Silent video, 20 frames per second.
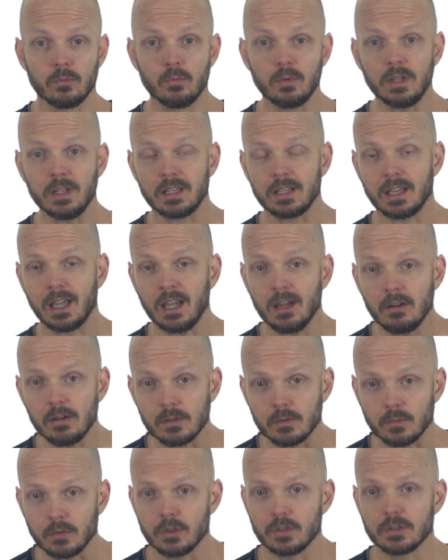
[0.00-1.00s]
a really
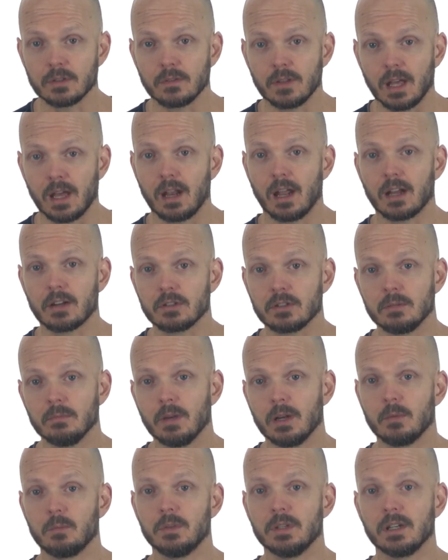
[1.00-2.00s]
caring version of that actually,
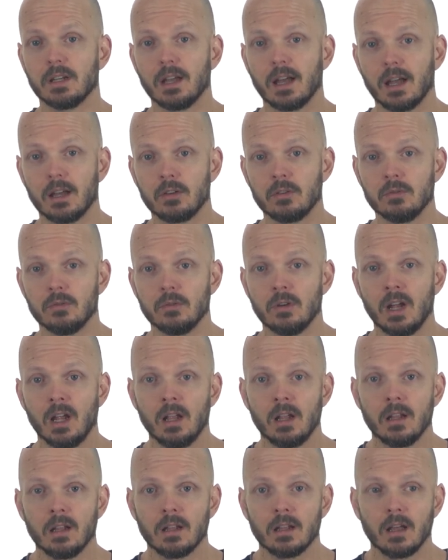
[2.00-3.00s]
might be a guy who
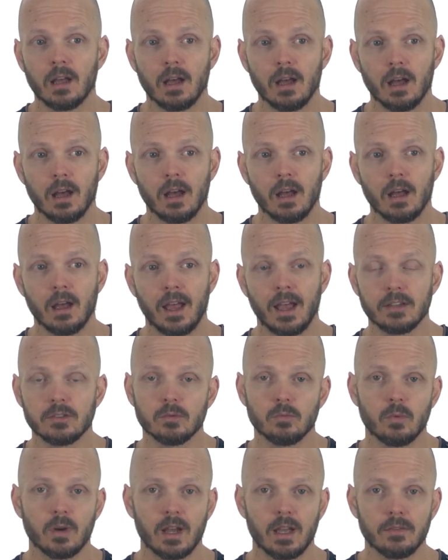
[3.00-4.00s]
has
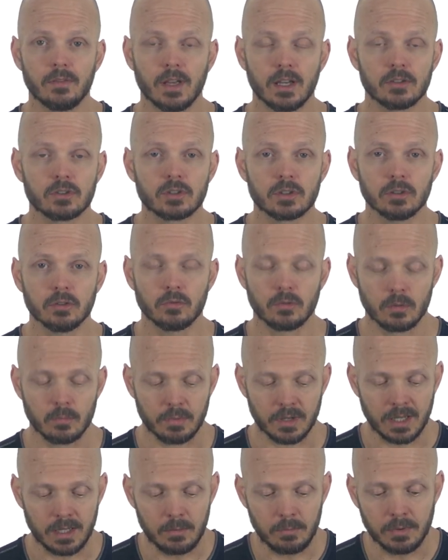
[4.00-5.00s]
a wife, has children,
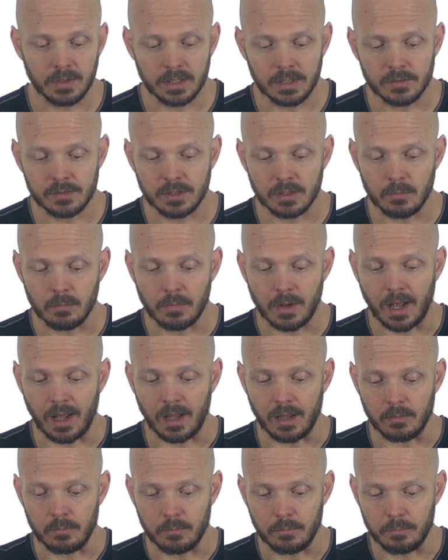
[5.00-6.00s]
but he believes that
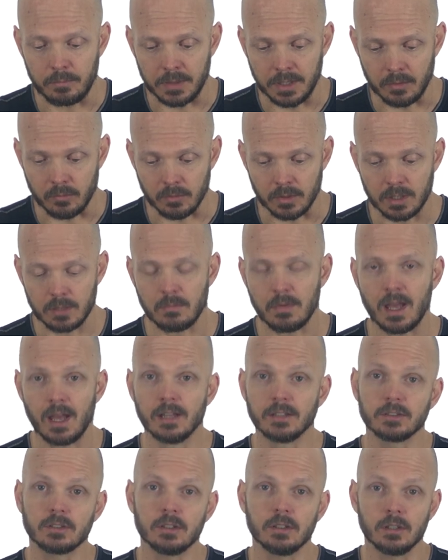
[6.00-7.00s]
by being really
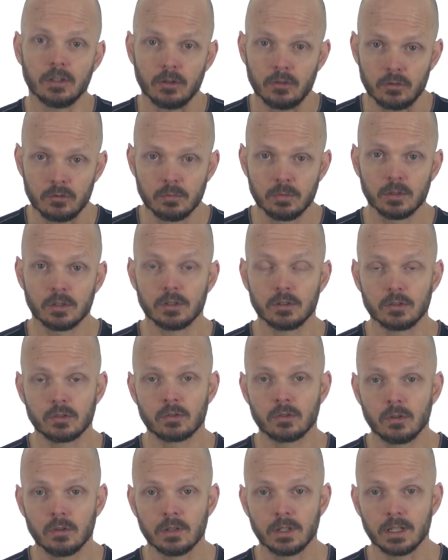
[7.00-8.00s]
masculine and uber
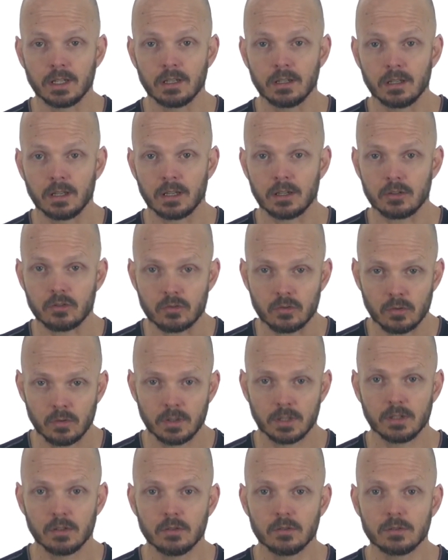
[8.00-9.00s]
controlling and
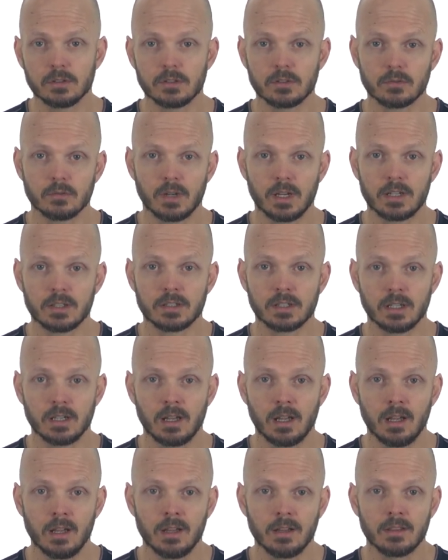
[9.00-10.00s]
controlling the whole
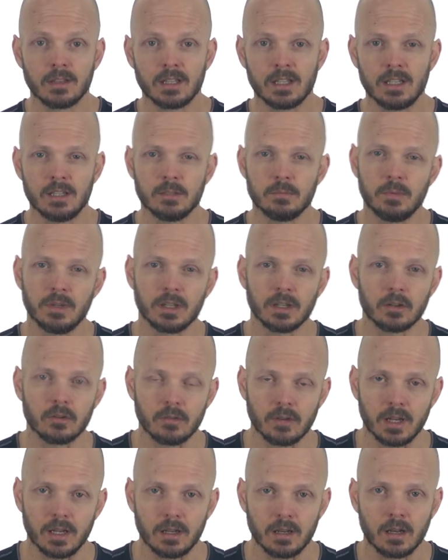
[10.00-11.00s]
situation, that he's being a
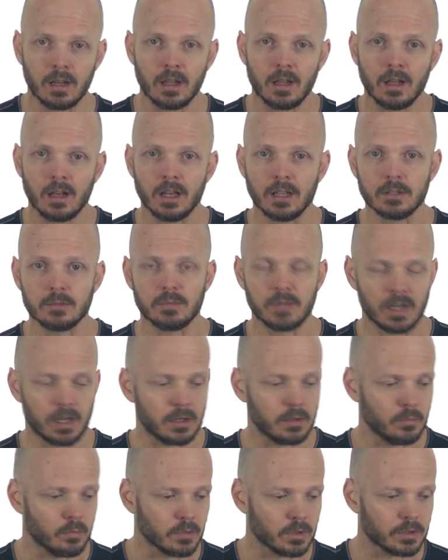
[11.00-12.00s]
great husband.
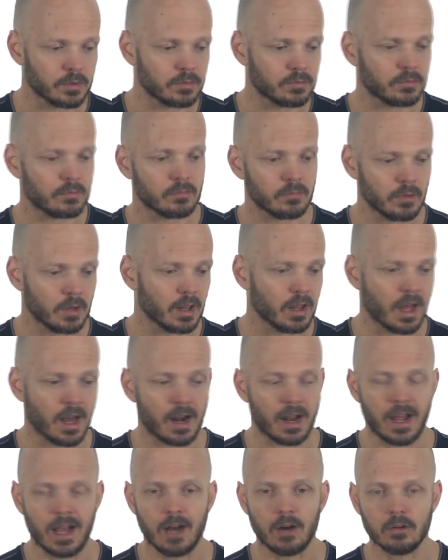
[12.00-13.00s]
He works a lot
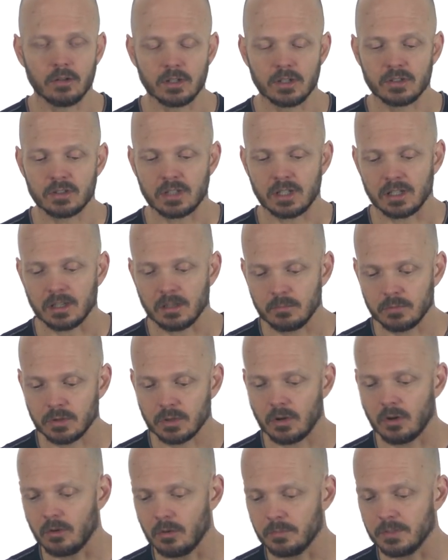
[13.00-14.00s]
of hours, he comes
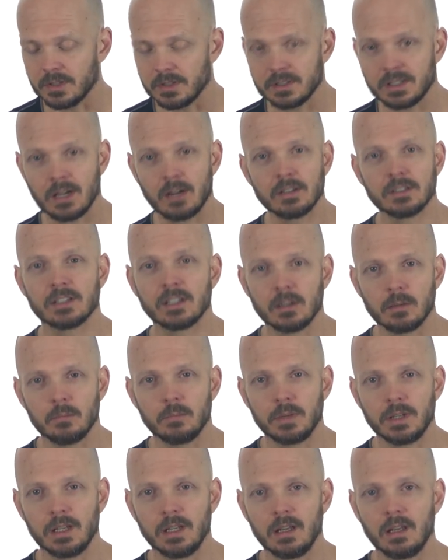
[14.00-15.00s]
home, this is how it's going to
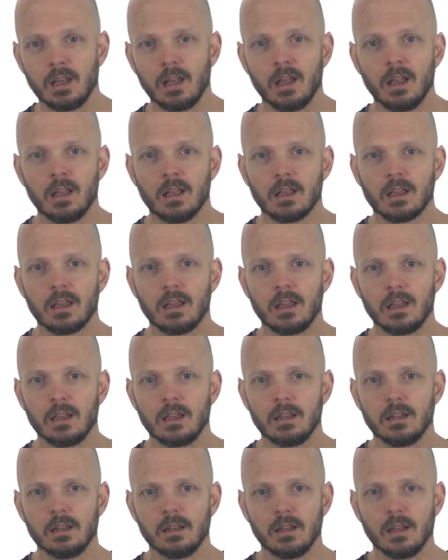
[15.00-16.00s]
be,
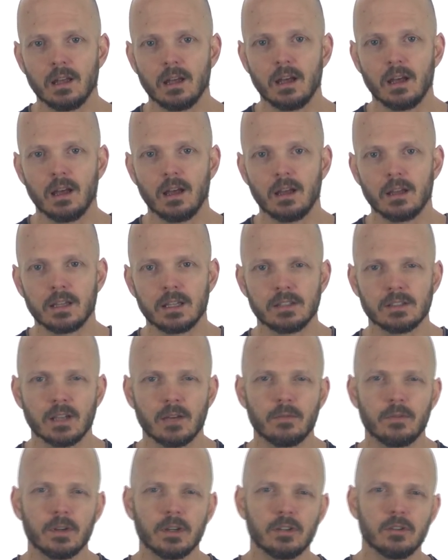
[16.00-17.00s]
and he's
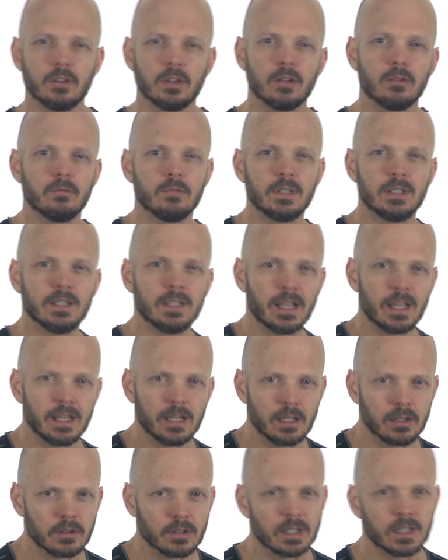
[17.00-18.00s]
not very good at
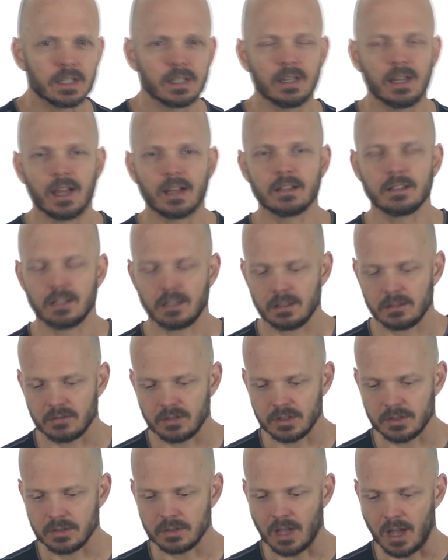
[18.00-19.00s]
relating or connecting.
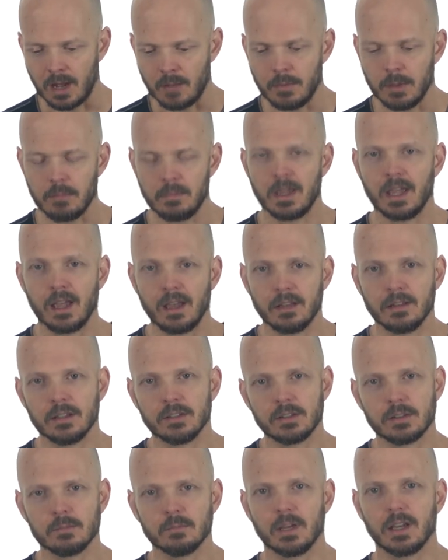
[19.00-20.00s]
This is, I'm the man,
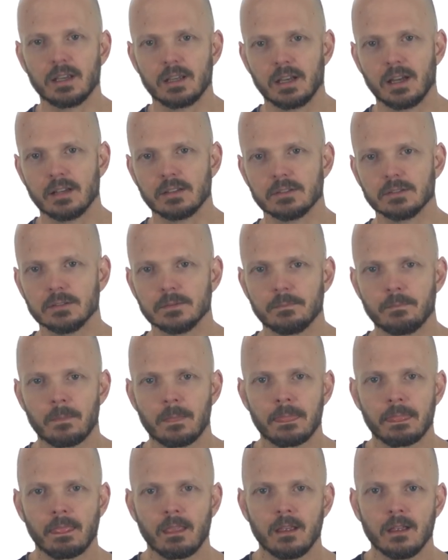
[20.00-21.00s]
this is my castle.
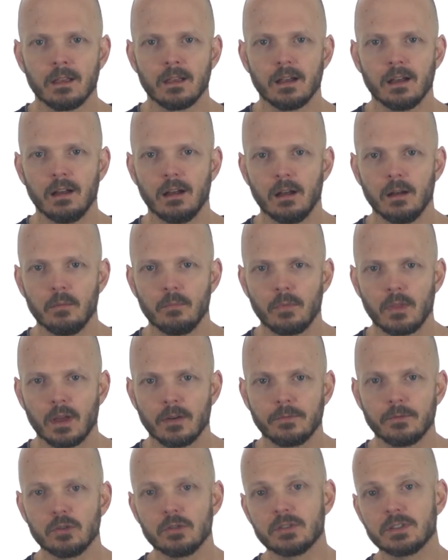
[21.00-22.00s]
A
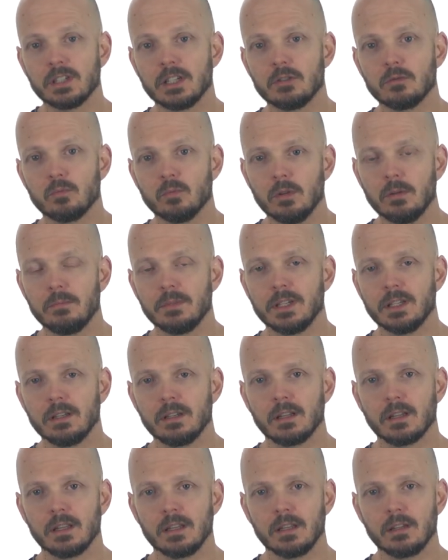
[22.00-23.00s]
first stage
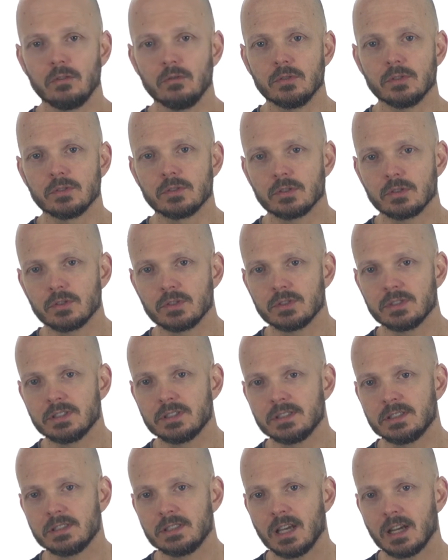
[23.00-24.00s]
woman uses her
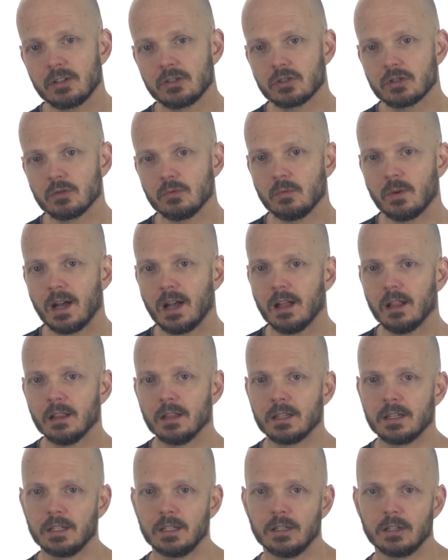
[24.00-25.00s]

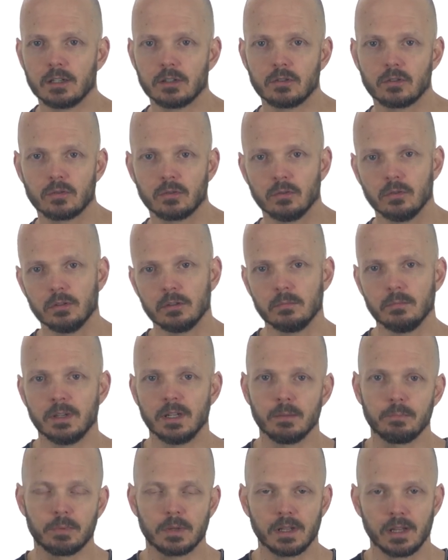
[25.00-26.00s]
sexuality to control or
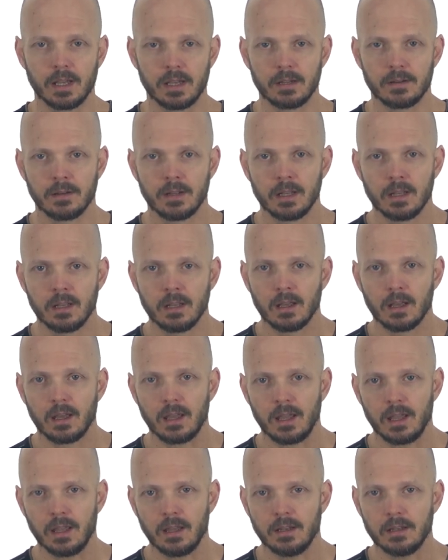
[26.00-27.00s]
manipulate.
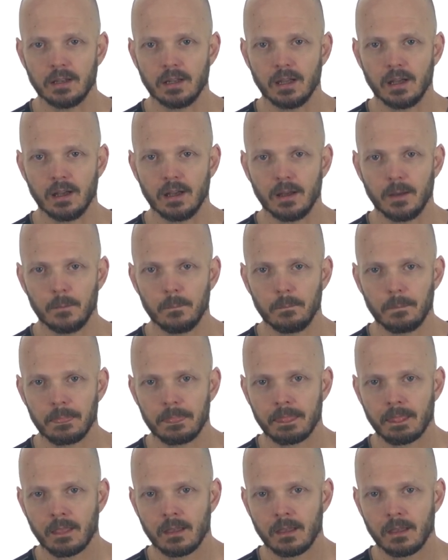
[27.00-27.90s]
And